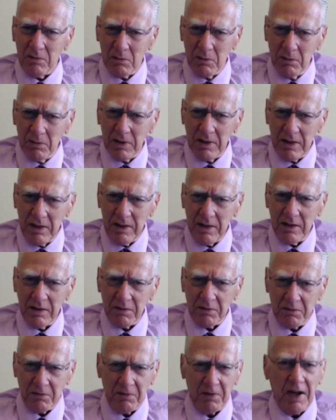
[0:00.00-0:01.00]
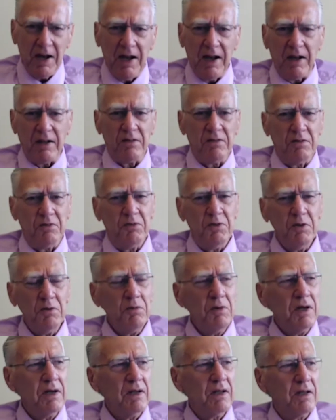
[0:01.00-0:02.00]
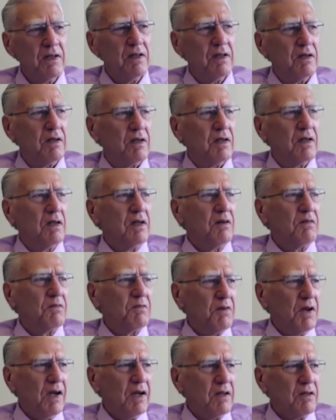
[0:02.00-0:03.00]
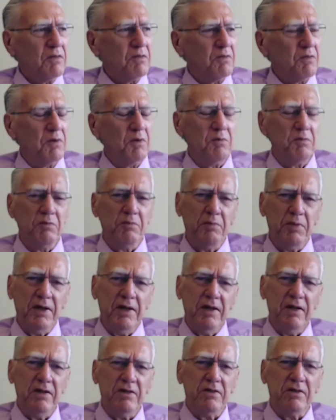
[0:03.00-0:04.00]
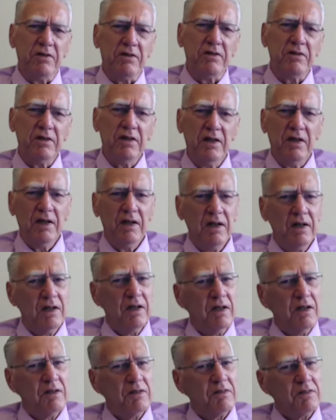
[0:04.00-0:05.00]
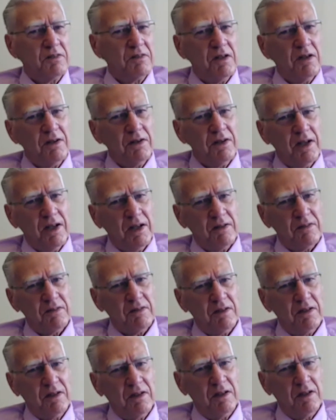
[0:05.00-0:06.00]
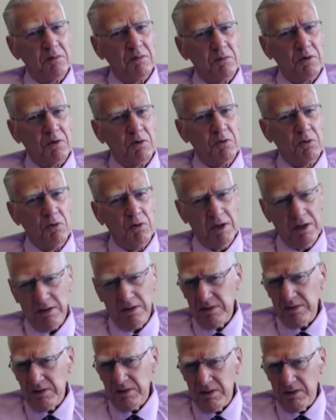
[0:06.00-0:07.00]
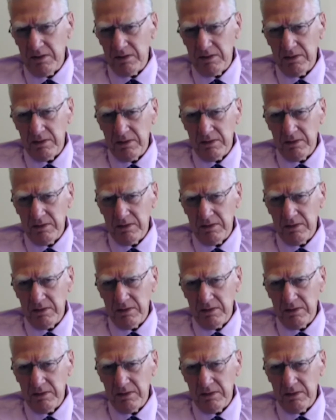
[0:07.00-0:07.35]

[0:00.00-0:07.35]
really the facts. If you want to get facts from patients, start asking them questions.